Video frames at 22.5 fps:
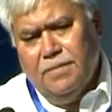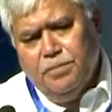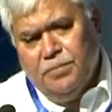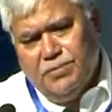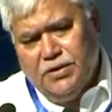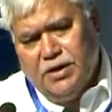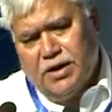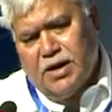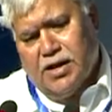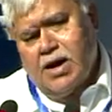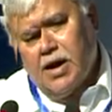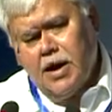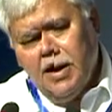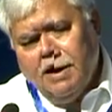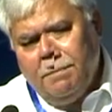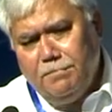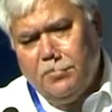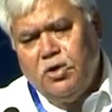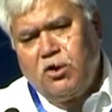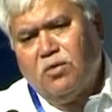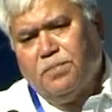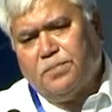There are a
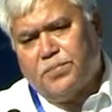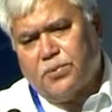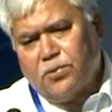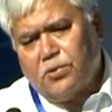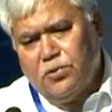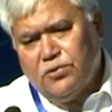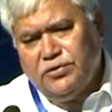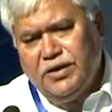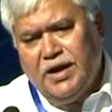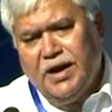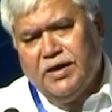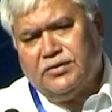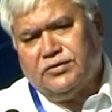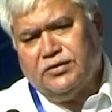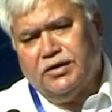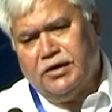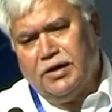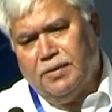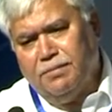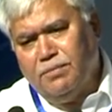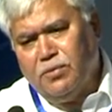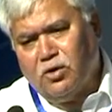number of projects
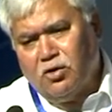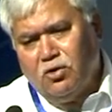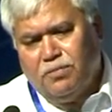and number